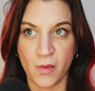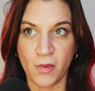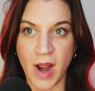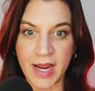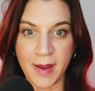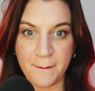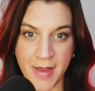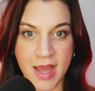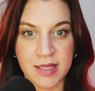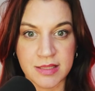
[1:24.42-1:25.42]

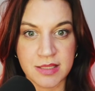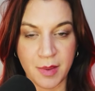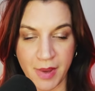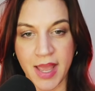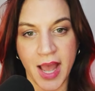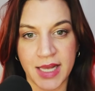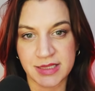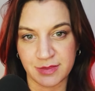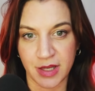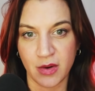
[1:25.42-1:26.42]
recommend my
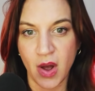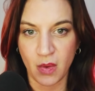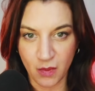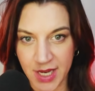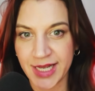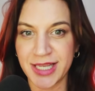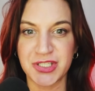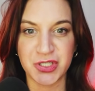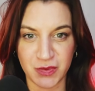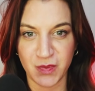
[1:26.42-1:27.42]
husband what he
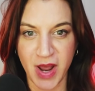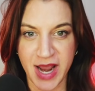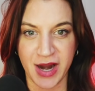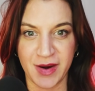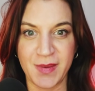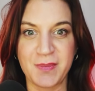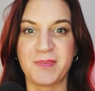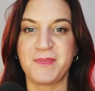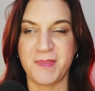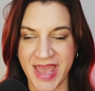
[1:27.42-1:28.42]
should wear
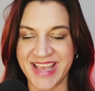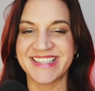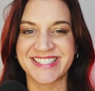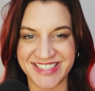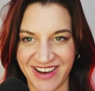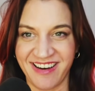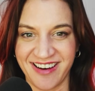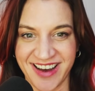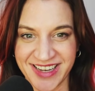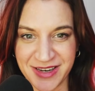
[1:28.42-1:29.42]
based
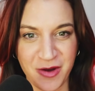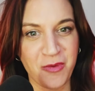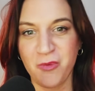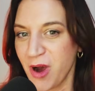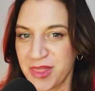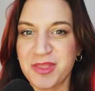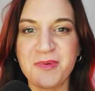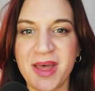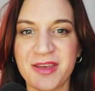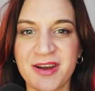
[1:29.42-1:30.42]
on what the
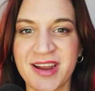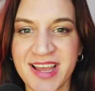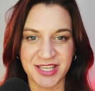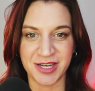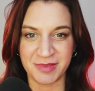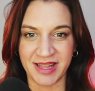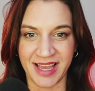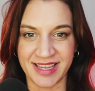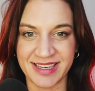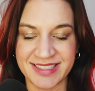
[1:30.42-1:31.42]
weather is going to be
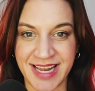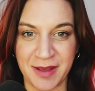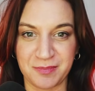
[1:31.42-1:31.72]
like today.